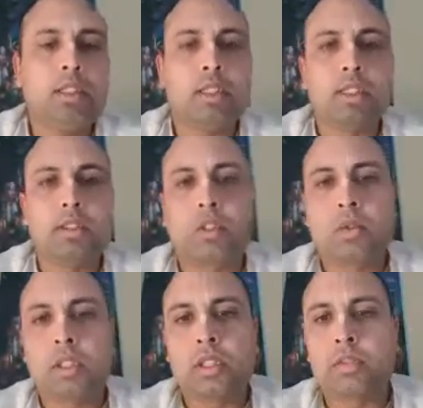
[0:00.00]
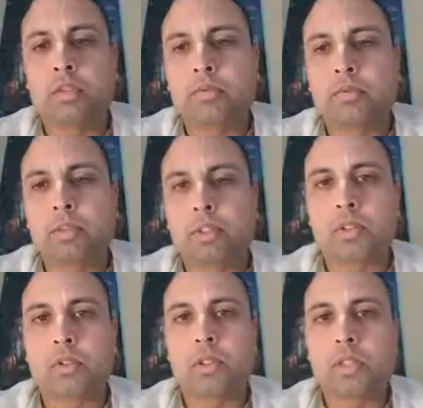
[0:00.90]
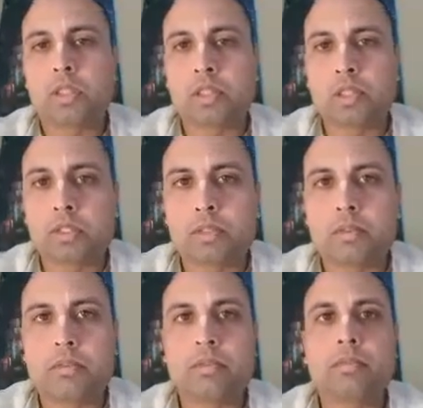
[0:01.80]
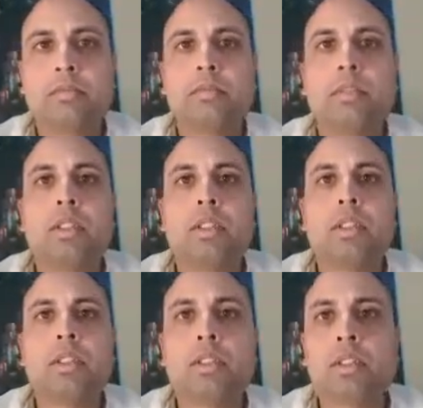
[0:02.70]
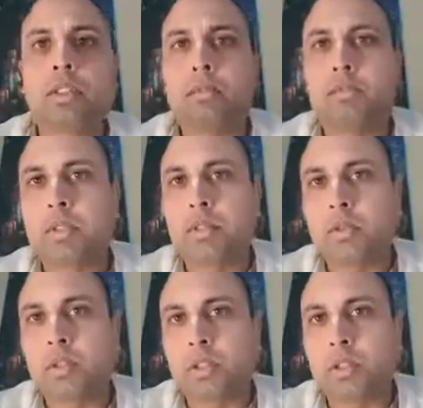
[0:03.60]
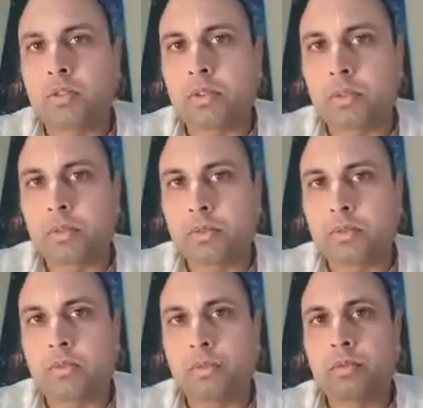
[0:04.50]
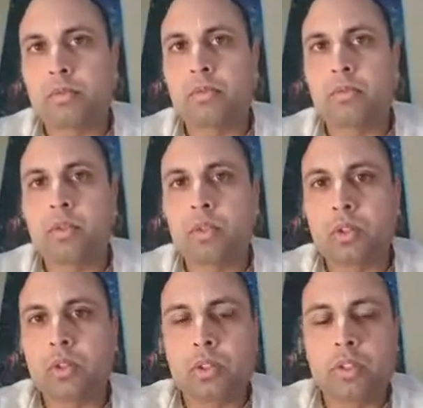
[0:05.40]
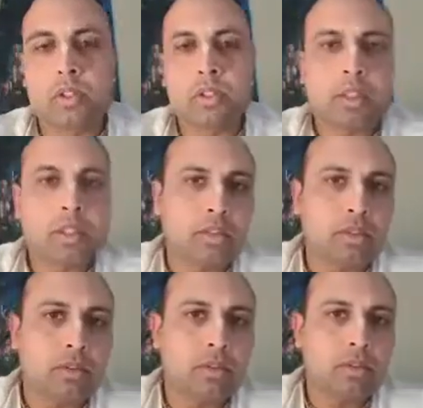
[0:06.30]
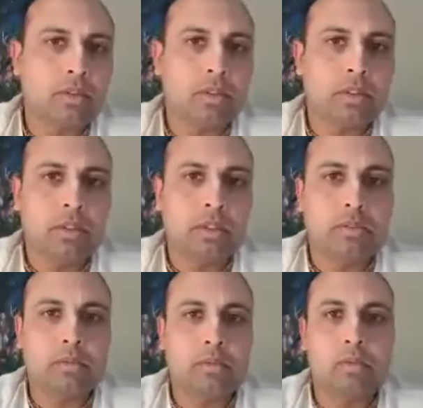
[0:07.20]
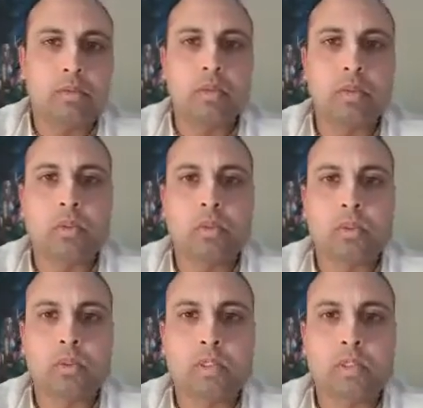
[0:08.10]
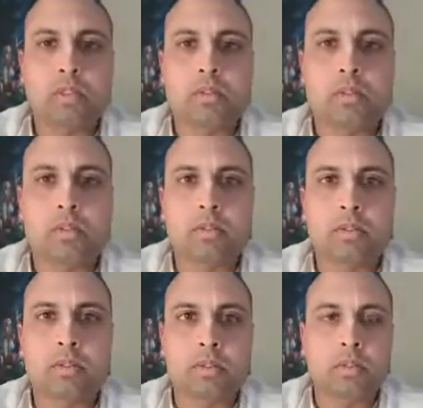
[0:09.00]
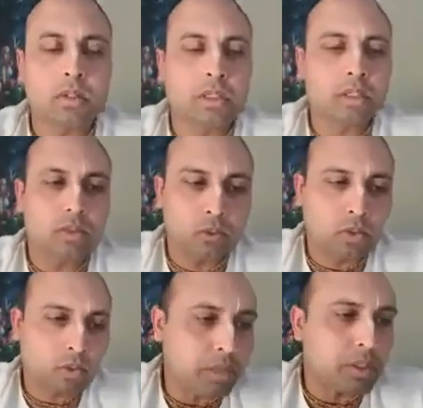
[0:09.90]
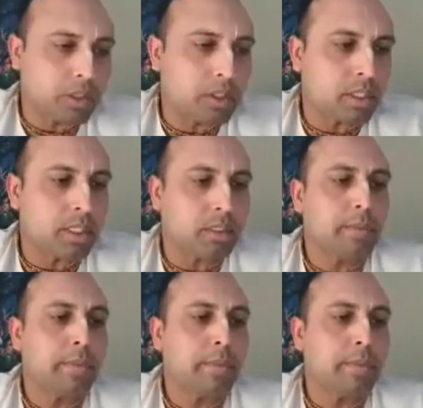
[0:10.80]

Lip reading: and so on. There's a whole list. I'm sure all of you know this already, so maybe we won't go too deep into that.